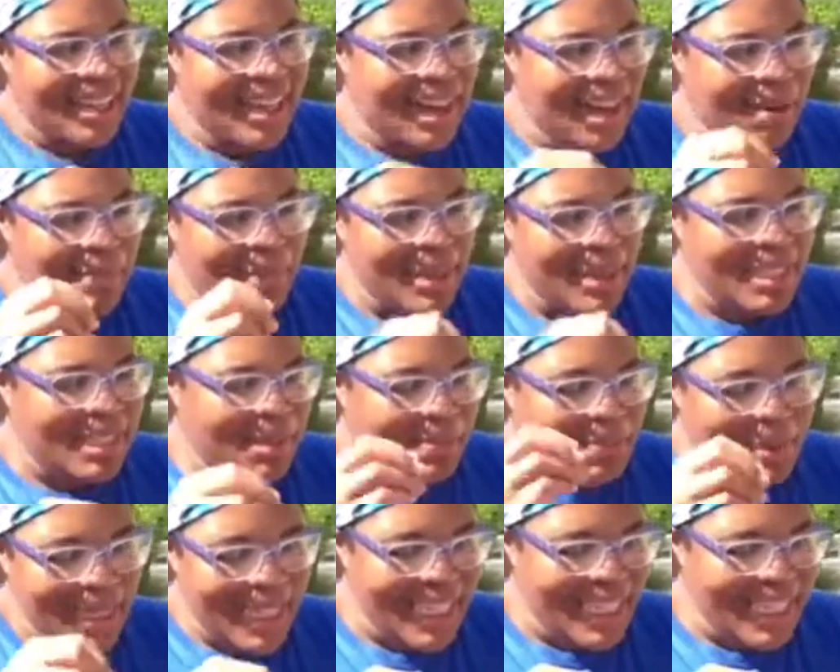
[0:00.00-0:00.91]
a bunch of
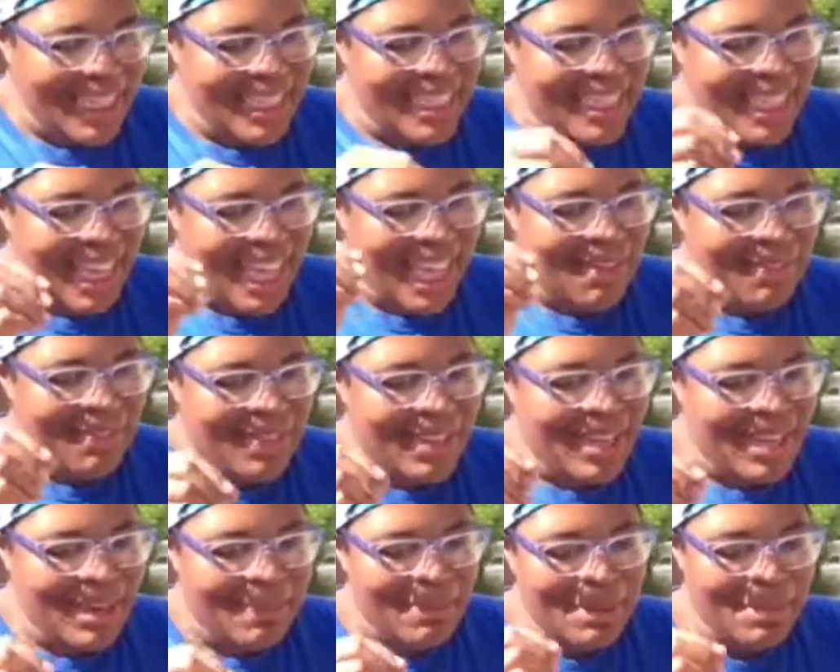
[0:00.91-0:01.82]
beads and
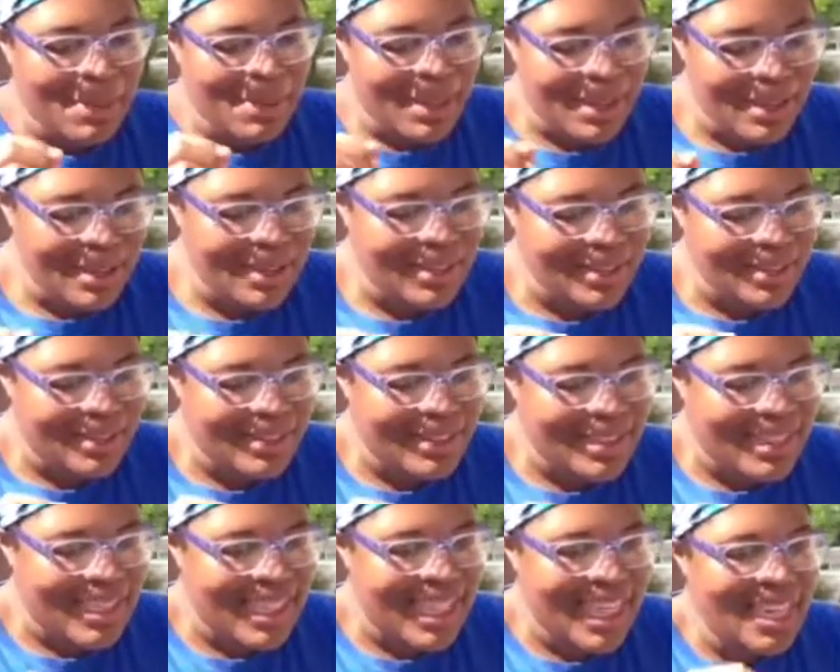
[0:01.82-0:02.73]
filling up the balloons,
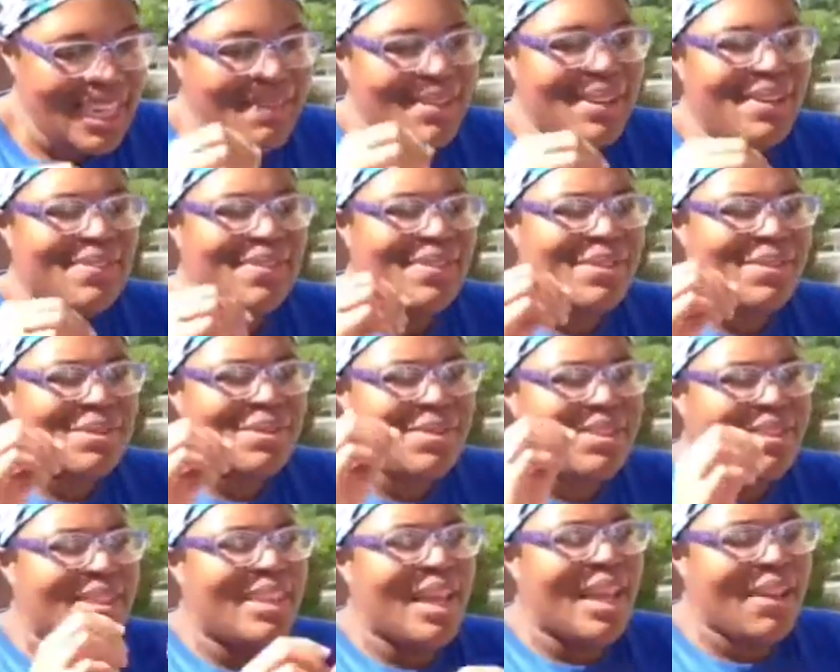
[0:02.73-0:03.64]
even if you
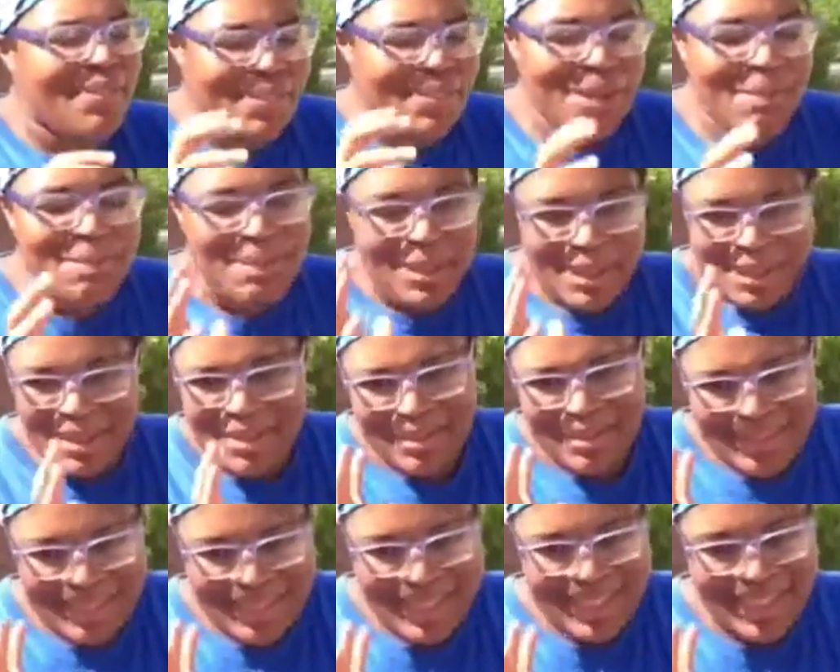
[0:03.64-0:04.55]
stuff the
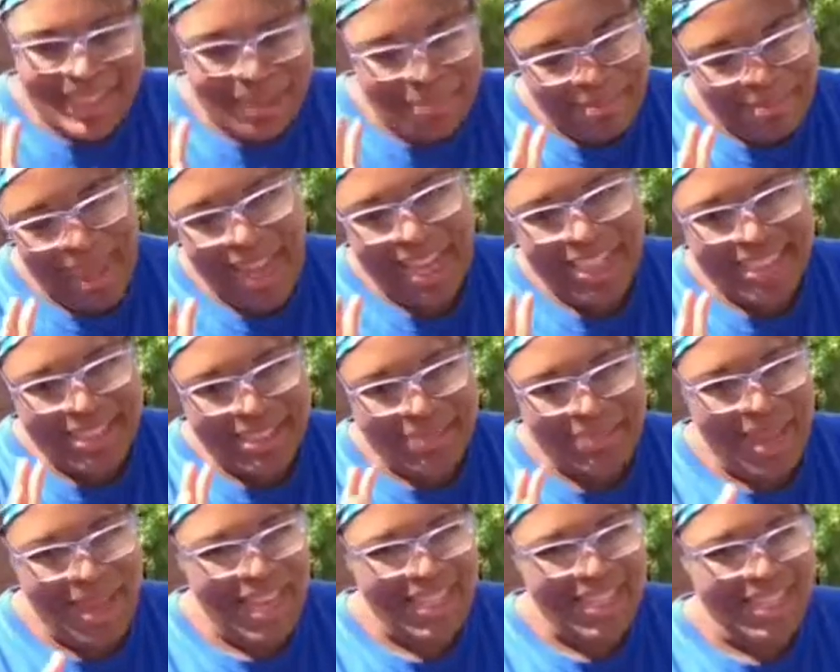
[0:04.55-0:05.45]
balloons to max
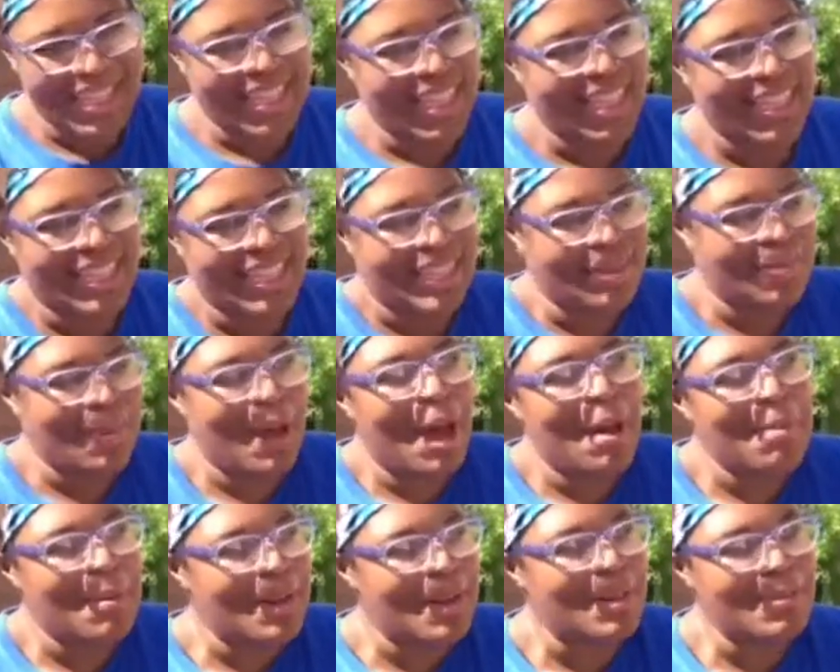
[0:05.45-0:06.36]
capacity, the small
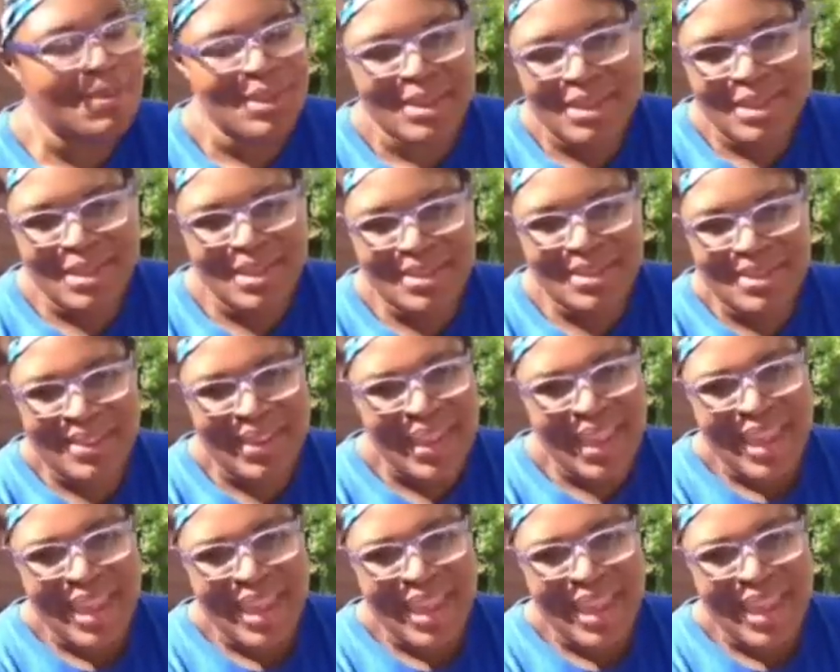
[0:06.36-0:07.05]
person with 2,